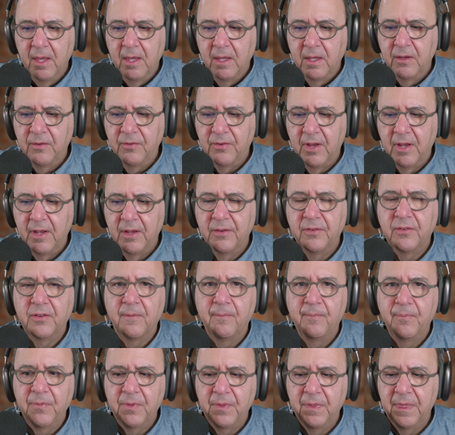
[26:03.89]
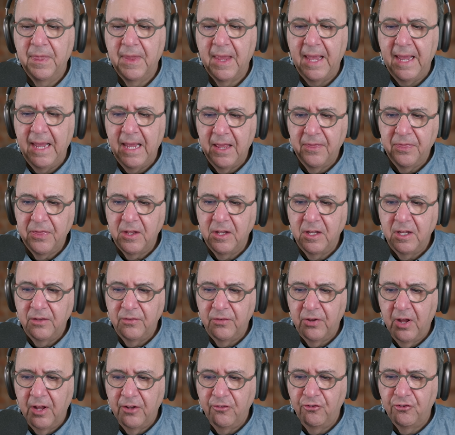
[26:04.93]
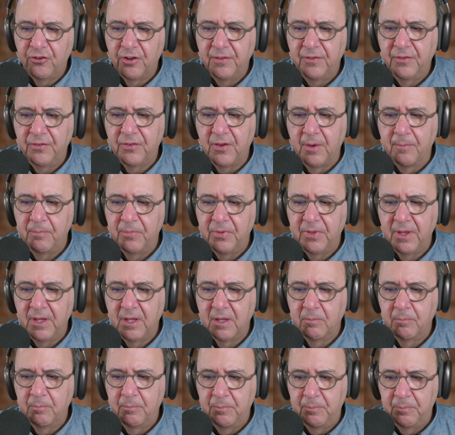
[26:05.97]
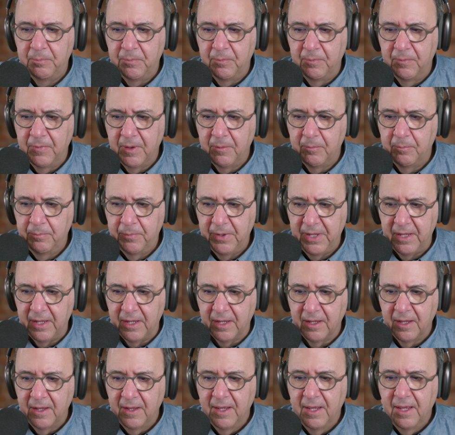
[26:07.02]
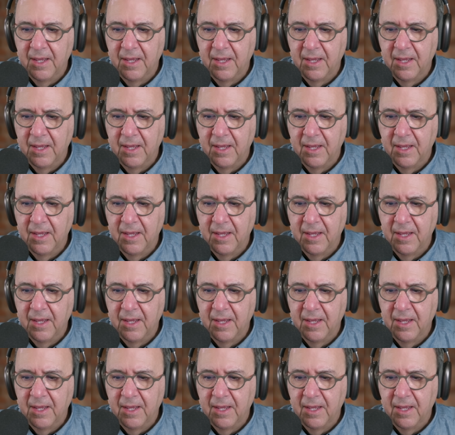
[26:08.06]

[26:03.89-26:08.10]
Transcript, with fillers: He says Anthony touched on something big.